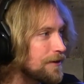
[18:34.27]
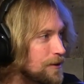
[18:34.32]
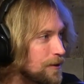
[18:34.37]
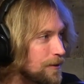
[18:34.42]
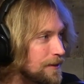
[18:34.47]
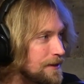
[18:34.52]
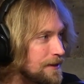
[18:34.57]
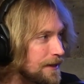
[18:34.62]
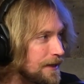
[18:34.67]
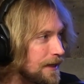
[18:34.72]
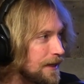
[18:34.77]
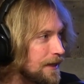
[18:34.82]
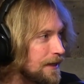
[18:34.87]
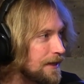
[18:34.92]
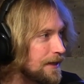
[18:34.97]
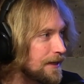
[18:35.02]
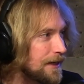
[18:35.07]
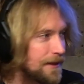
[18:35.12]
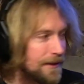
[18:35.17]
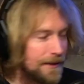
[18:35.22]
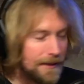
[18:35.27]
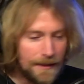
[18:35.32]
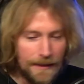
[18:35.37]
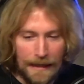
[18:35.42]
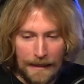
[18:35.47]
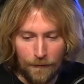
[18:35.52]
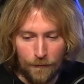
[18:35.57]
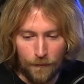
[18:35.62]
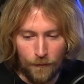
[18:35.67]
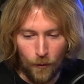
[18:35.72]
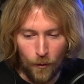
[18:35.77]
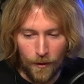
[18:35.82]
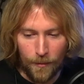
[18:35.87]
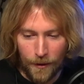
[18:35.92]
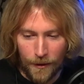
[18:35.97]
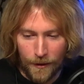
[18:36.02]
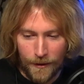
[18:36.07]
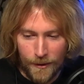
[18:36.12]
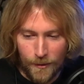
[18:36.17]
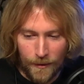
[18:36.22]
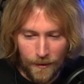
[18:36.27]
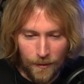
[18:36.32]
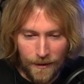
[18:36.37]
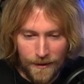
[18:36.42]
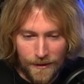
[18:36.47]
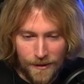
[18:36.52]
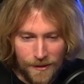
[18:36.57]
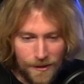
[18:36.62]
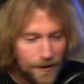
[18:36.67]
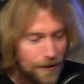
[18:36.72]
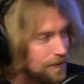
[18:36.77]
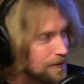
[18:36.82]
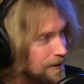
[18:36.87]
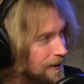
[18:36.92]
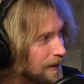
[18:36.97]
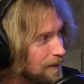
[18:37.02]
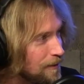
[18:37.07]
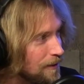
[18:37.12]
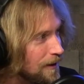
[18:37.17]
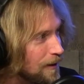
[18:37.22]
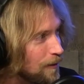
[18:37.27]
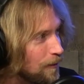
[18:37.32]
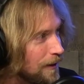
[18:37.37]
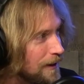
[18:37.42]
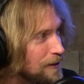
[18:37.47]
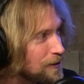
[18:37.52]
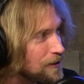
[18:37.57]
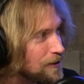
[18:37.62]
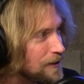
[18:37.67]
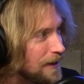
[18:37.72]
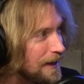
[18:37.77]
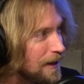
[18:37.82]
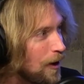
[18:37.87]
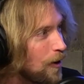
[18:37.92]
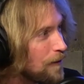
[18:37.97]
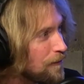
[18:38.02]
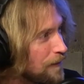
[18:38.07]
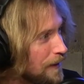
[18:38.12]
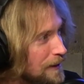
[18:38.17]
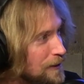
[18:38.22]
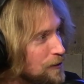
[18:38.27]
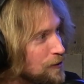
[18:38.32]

It's always like killing like four birds with one stone type thing, where it's just like, oh, if I